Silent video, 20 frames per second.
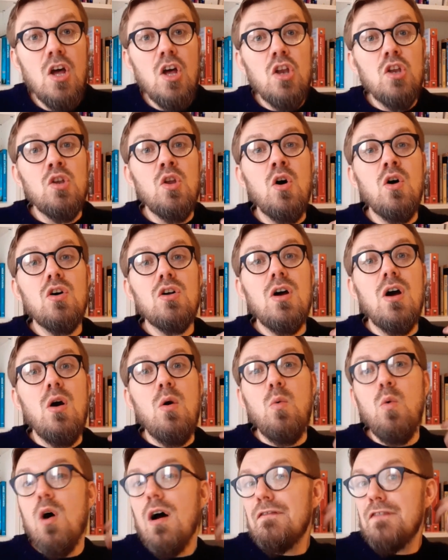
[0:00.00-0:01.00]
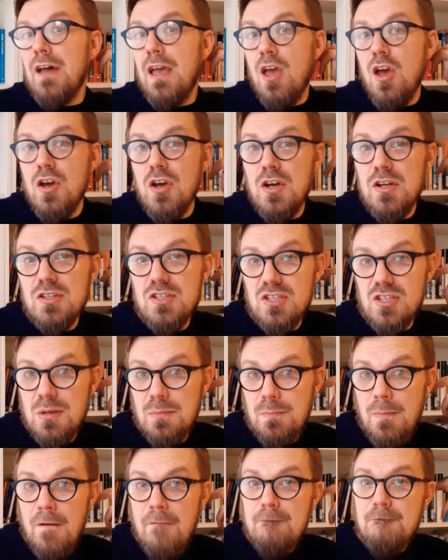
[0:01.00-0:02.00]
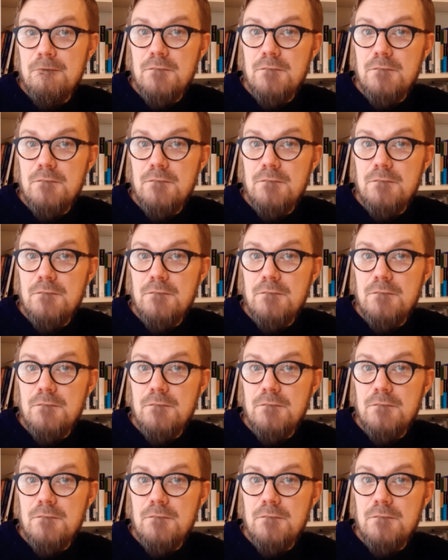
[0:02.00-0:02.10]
Not what have I heard some